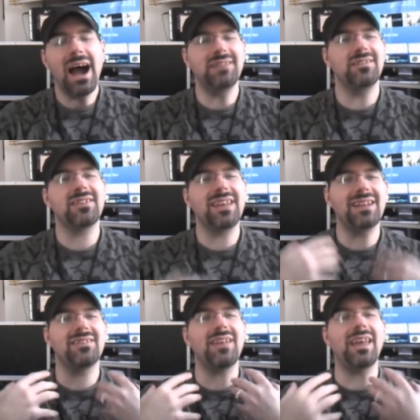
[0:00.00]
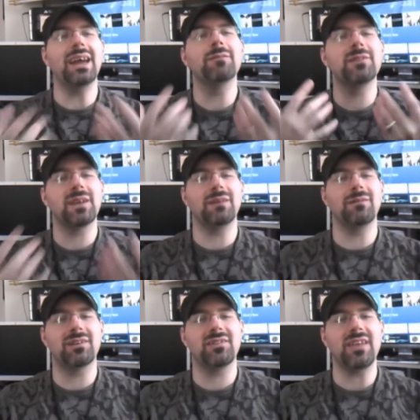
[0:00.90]
I just can't say everything I
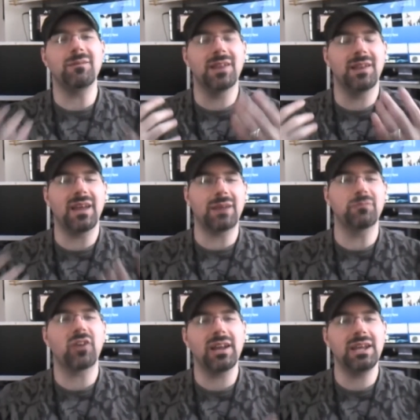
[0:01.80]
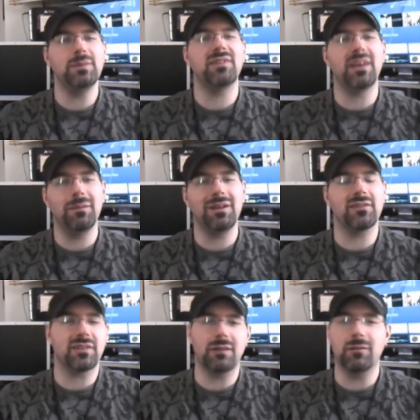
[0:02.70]
want to say within, like, I'm trying to keep it 10
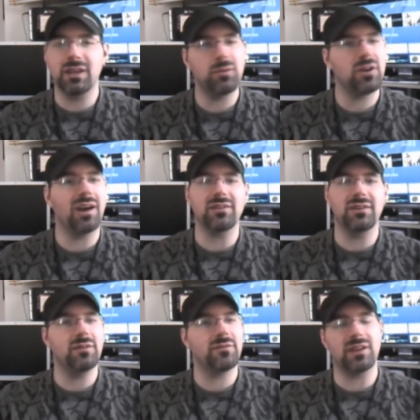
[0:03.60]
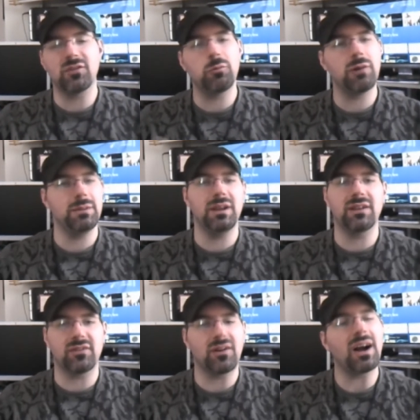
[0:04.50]
minutes because I don't want to keep you guys on here for like 20
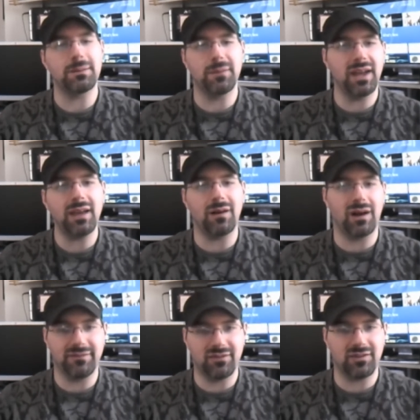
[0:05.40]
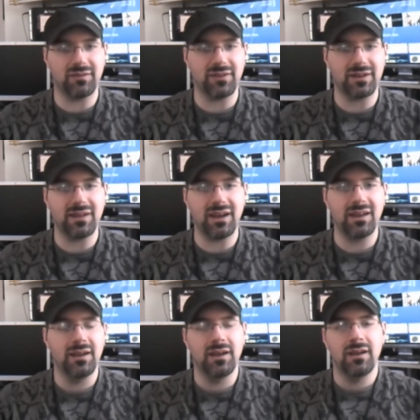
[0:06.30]
minutes talking my head off and stuff like
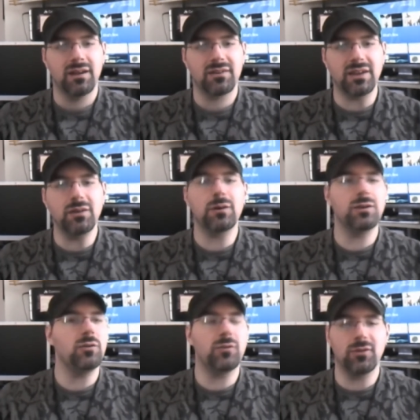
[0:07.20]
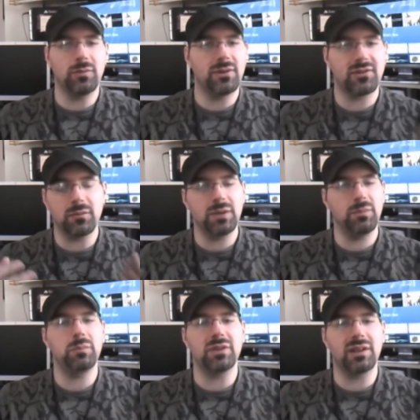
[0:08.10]
that. Because I know on YouTube there's so many
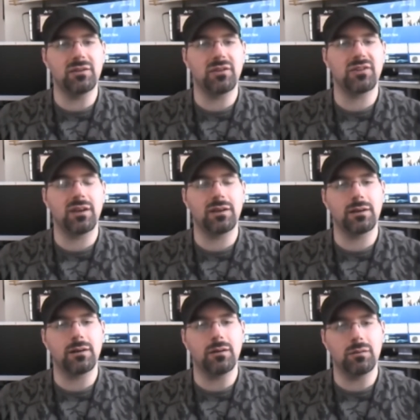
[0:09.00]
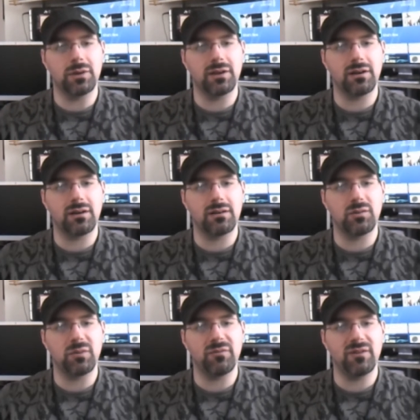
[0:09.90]
people that are just like, oh my God,
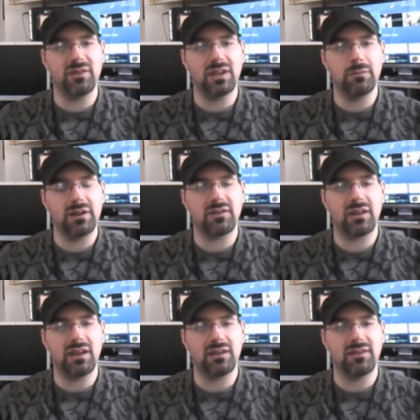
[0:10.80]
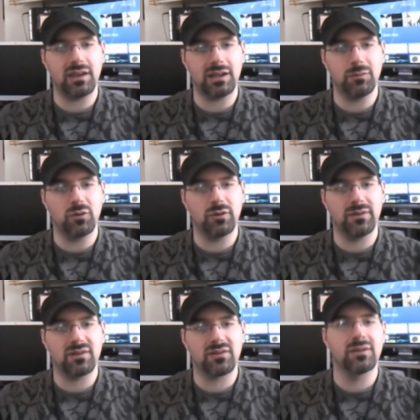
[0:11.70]
it's been 15 minutes. I can't take any more of
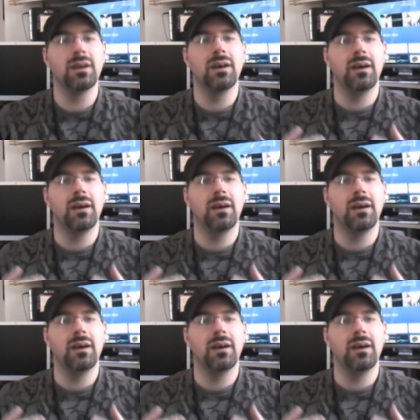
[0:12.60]
this.